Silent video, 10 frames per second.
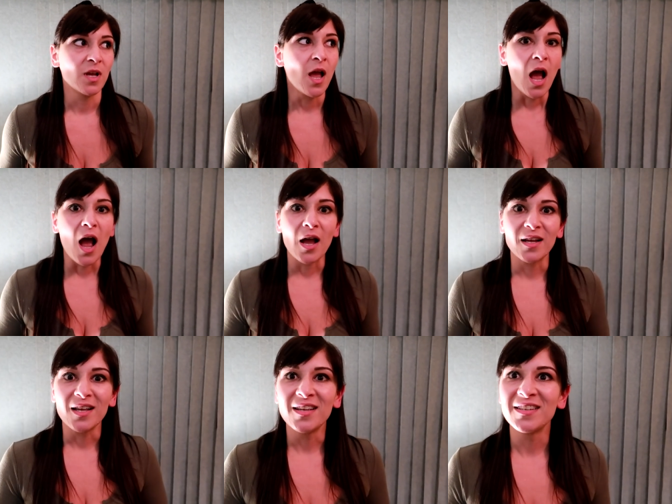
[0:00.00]
Yeah, you
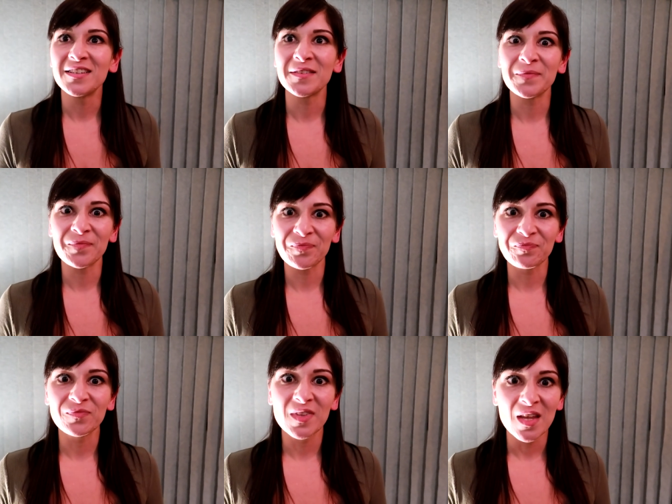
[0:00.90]
teach people how to
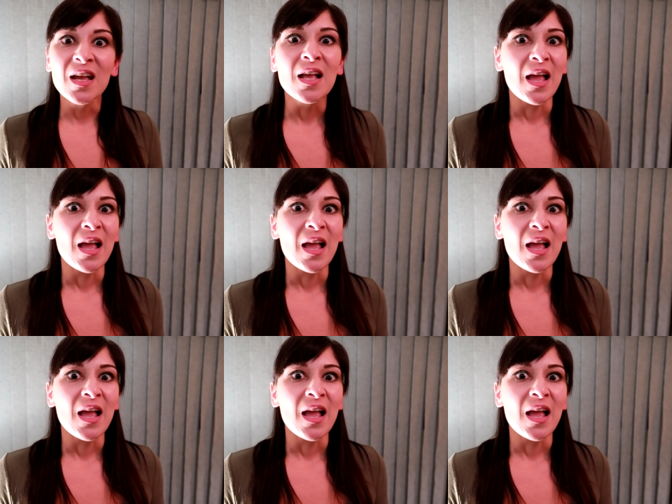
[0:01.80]
treat you.